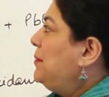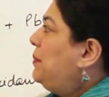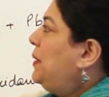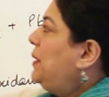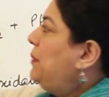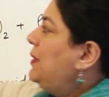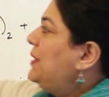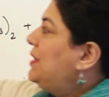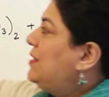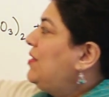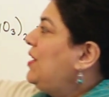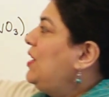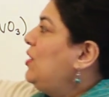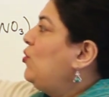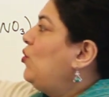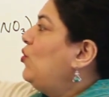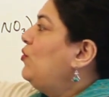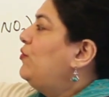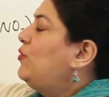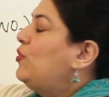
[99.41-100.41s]

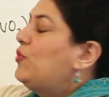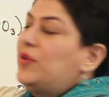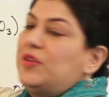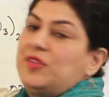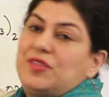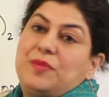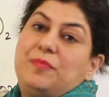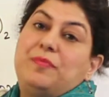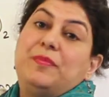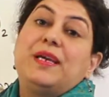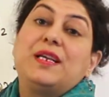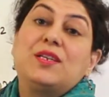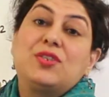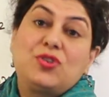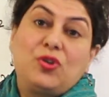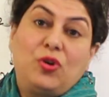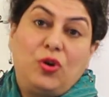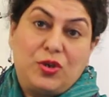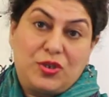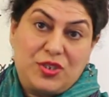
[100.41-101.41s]
PB3O4 is a
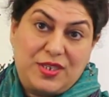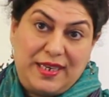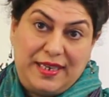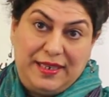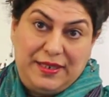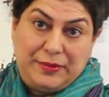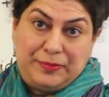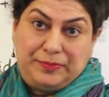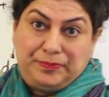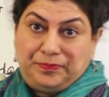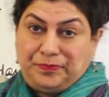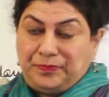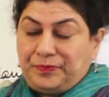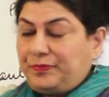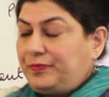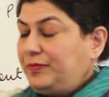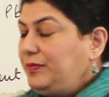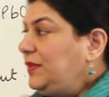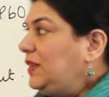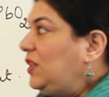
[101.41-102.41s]
mixed oxide.
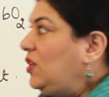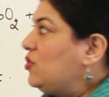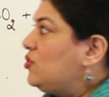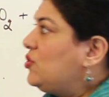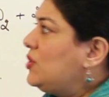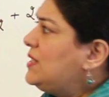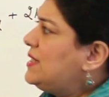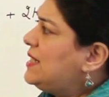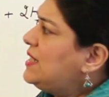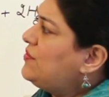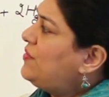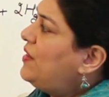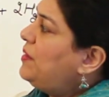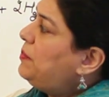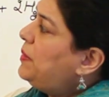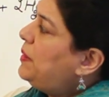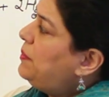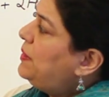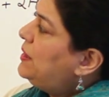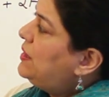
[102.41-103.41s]
So he says
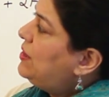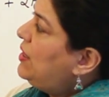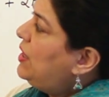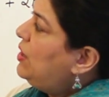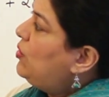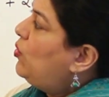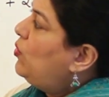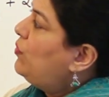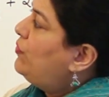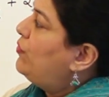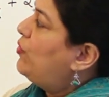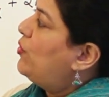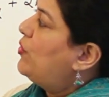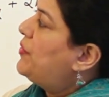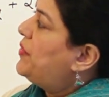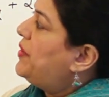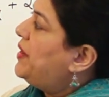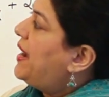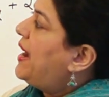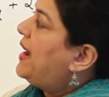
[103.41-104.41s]
when
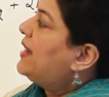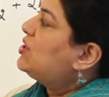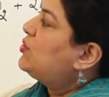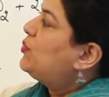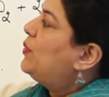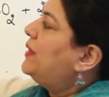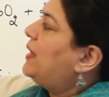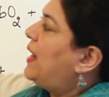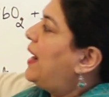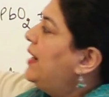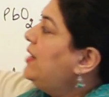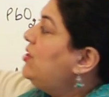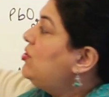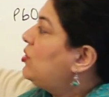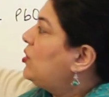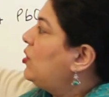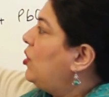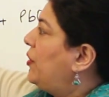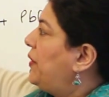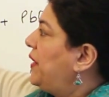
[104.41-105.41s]
PB3O4 reacts with
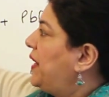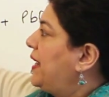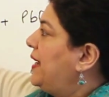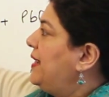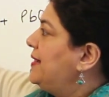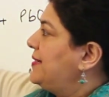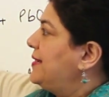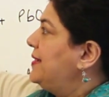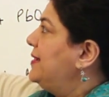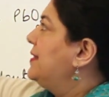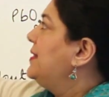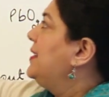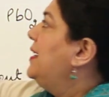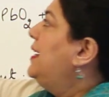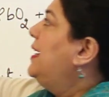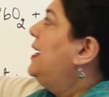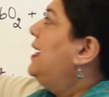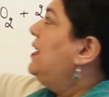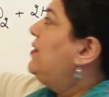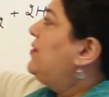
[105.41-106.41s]
hydrochloric acid,
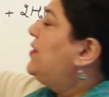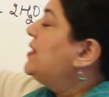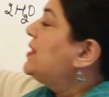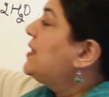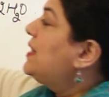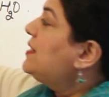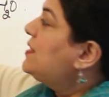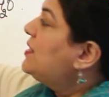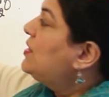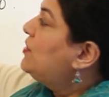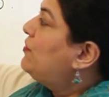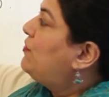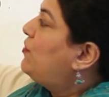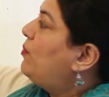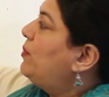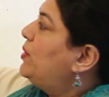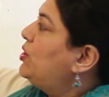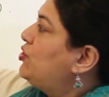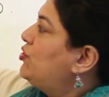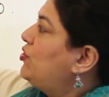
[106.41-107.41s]
it results in the
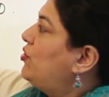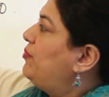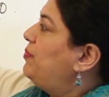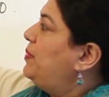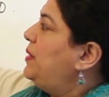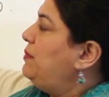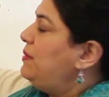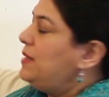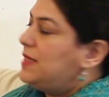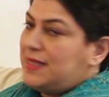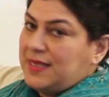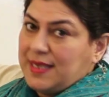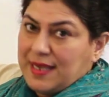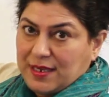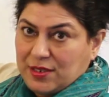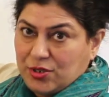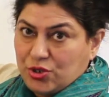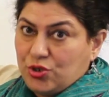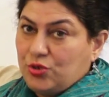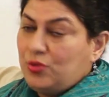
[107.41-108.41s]
formation of
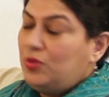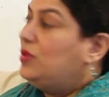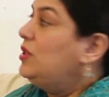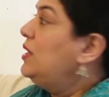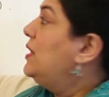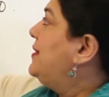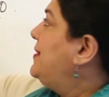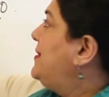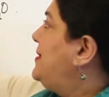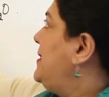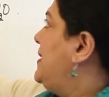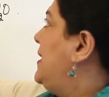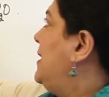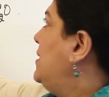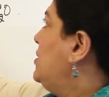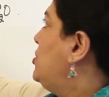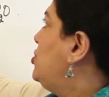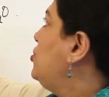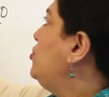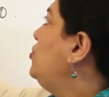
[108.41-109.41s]
PbCl2,
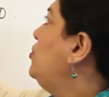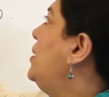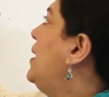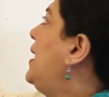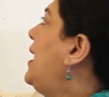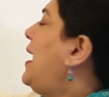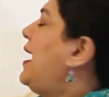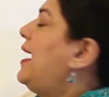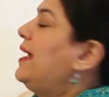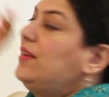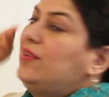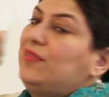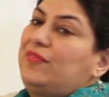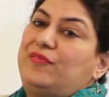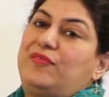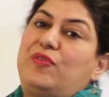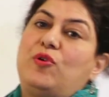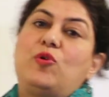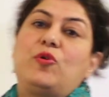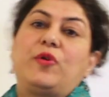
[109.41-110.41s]
Cl2 and
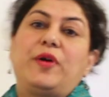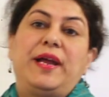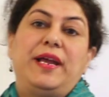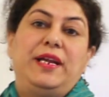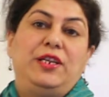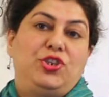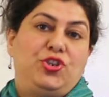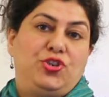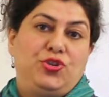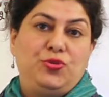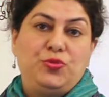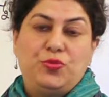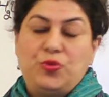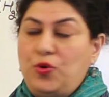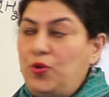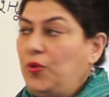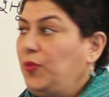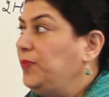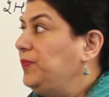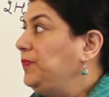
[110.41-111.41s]

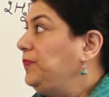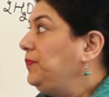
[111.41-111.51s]
4H2O.